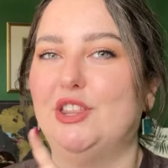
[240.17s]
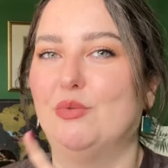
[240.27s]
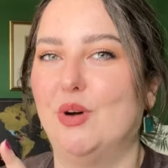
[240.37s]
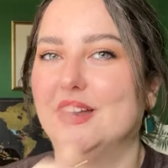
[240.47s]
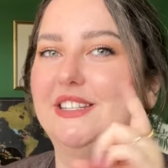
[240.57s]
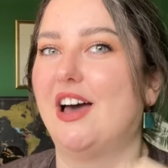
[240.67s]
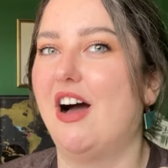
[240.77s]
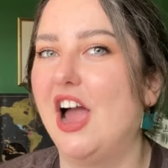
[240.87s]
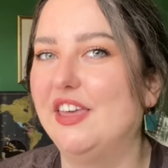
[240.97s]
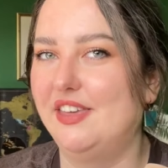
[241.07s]
the ones that
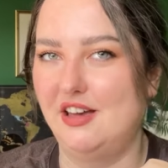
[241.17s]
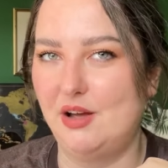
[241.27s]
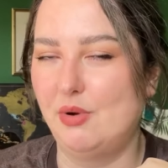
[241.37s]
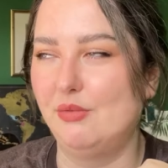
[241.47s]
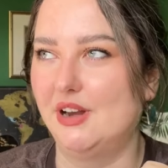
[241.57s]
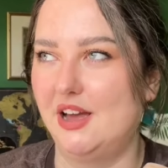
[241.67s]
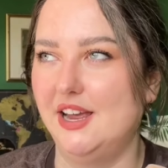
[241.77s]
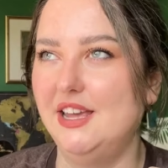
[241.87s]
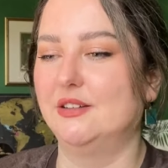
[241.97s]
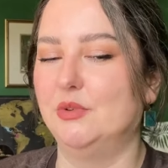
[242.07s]
I think I won't
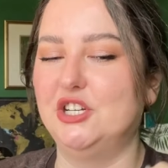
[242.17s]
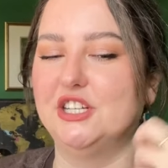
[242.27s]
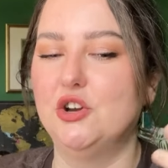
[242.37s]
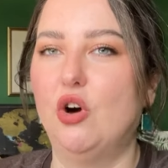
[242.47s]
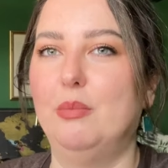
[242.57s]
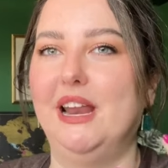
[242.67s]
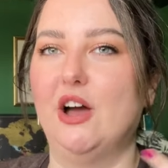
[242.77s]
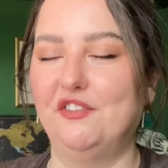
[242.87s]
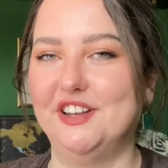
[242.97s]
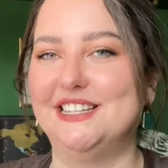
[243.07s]
like, which is normally
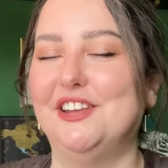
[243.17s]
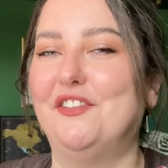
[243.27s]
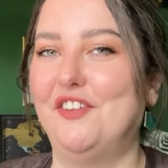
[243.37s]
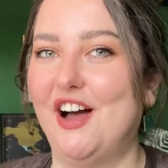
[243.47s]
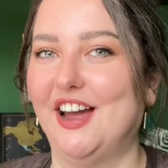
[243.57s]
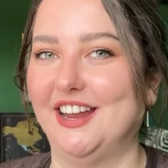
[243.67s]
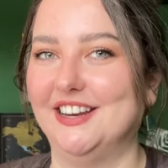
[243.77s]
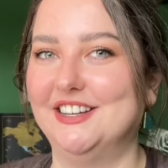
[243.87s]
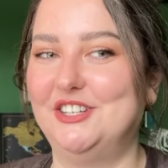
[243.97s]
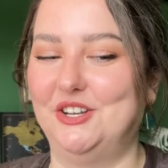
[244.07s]
obviously
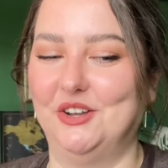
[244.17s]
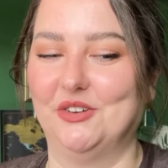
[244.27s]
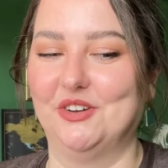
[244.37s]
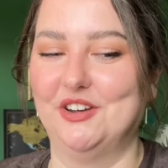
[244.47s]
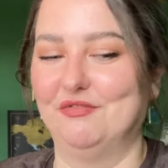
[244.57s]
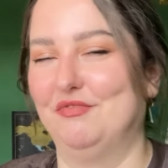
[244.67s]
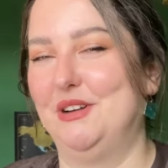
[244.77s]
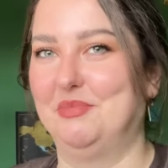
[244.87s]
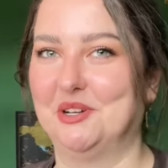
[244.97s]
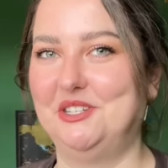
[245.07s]
fine to
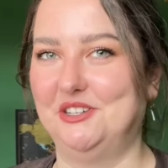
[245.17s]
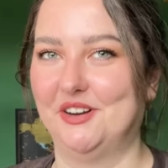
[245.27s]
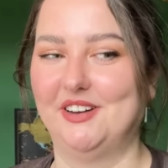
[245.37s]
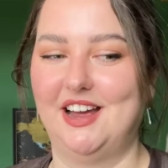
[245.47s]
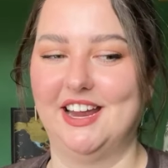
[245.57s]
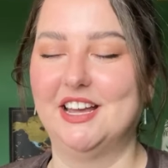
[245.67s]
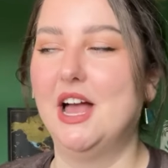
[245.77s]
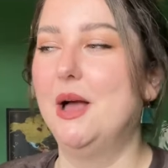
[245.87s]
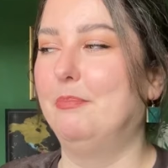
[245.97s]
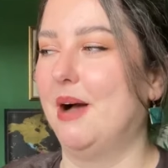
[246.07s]
read books you don't like,
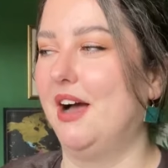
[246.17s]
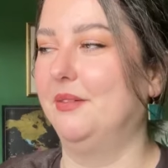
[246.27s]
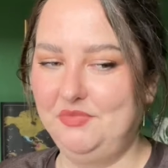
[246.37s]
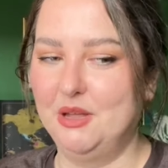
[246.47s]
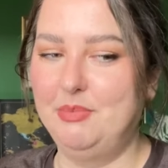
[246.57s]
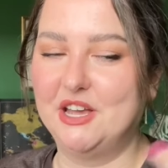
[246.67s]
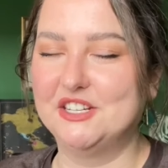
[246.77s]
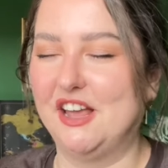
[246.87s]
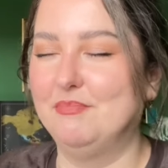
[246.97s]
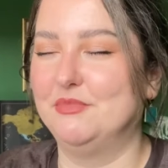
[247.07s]
but
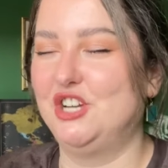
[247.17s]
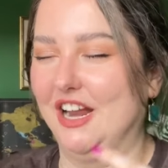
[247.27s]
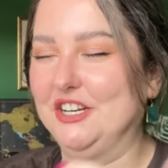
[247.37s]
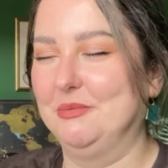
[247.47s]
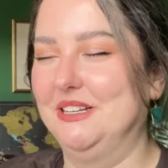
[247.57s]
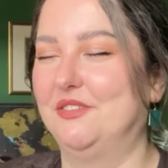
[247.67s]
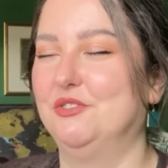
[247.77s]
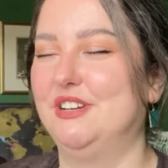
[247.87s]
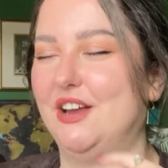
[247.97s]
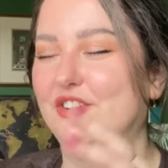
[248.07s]
because I'm challenging myself
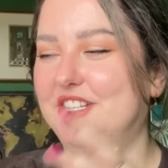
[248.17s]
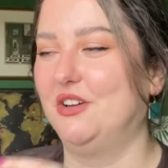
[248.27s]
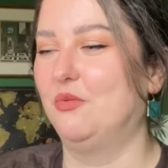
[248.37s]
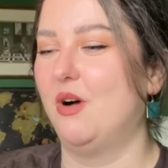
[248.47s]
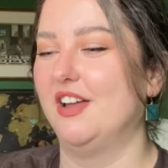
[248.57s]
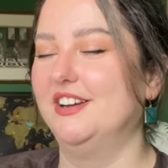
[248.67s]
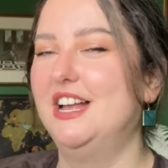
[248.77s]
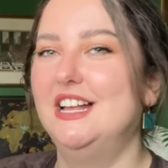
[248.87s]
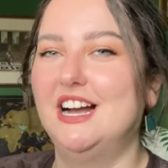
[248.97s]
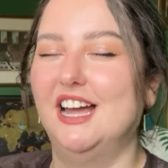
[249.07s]
to read every single one,
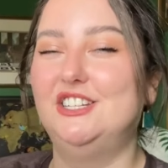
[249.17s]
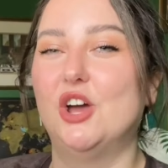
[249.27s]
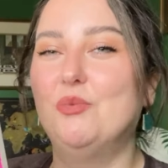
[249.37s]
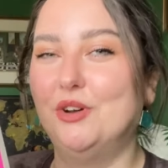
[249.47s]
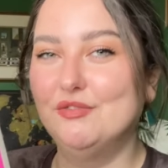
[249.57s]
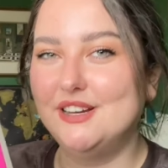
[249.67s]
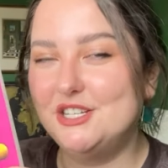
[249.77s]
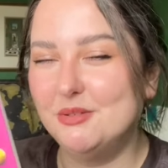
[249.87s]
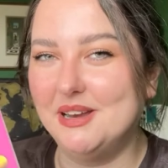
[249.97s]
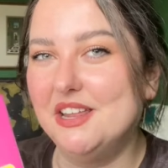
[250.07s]
I don't want to read
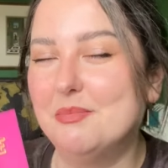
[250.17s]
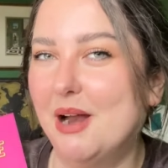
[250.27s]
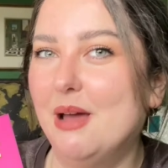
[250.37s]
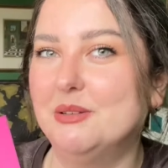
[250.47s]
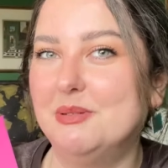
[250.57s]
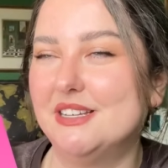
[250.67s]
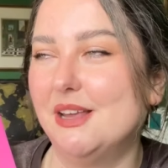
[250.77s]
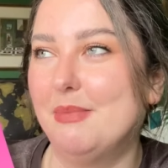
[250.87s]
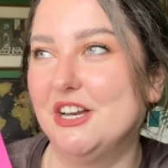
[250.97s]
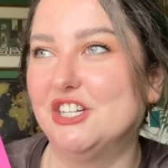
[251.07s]
too many of the blurbs because
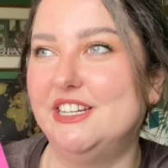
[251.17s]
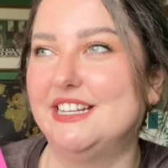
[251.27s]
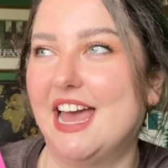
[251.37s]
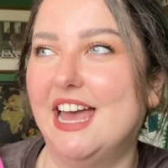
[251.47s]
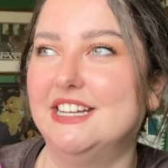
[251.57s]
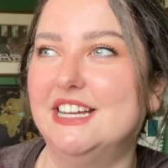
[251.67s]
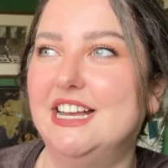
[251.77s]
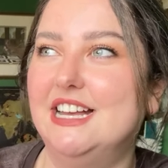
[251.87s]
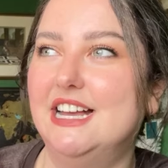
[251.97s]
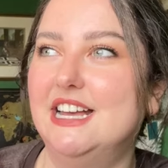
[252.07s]
I'm actually scared
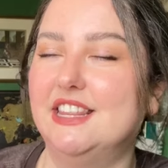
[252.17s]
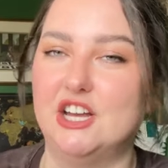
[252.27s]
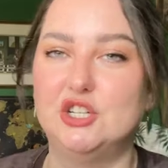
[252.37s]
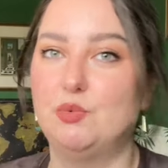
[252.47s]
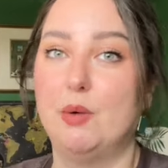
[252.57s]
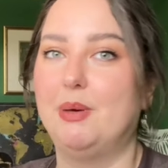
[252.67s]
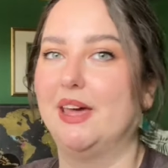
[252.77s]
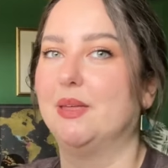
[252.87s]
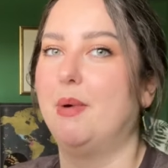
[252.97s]
that I just won't pick them